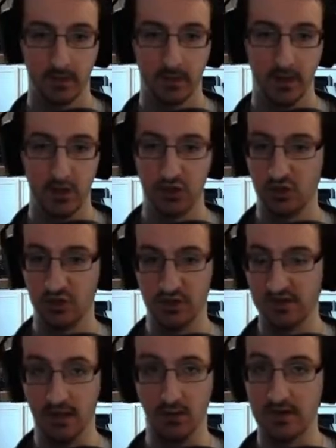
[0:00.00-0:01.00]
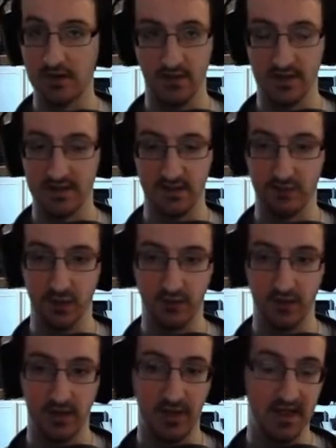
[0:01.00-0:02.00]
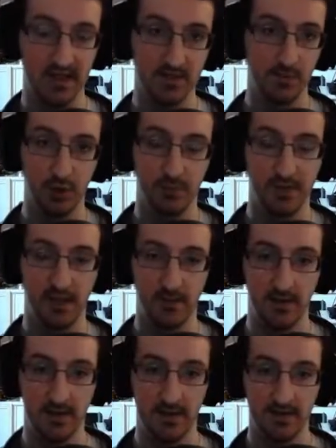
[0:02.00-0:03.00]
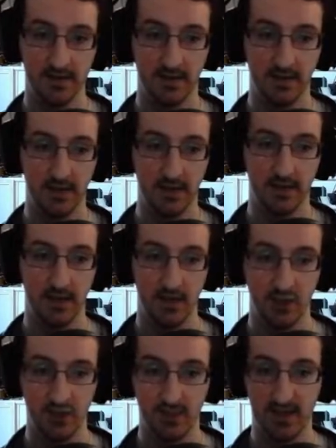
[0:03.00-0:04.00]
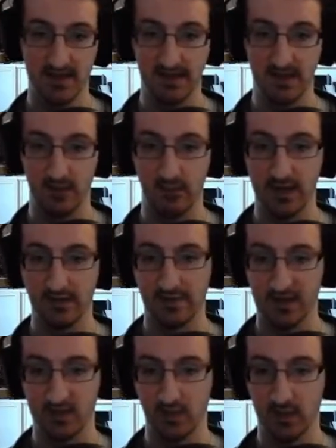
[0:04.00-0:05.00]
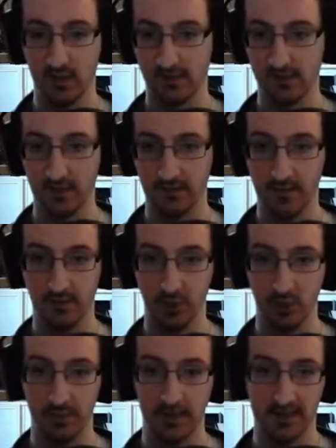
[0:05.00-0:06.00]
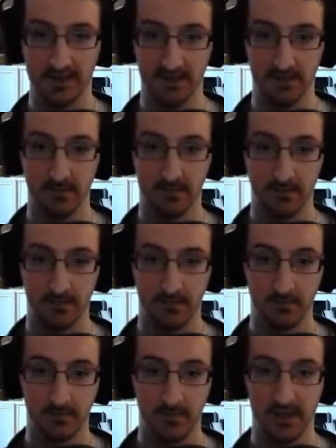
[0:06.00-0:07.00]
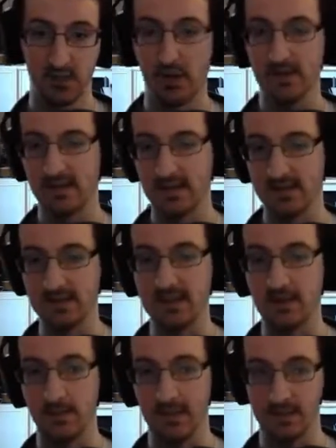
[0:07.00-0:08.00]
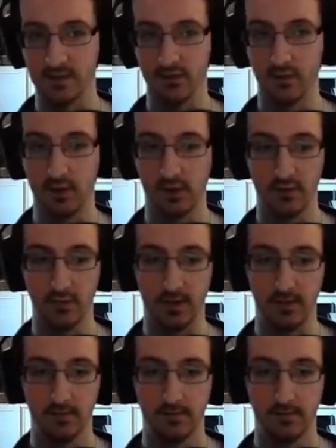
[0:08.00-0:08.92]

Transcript: it just does a series of hits in front of you. It hits multiple enemies. And it's just basically a really fast way of getting multiple hits in. It's quite decent DPS overall as well.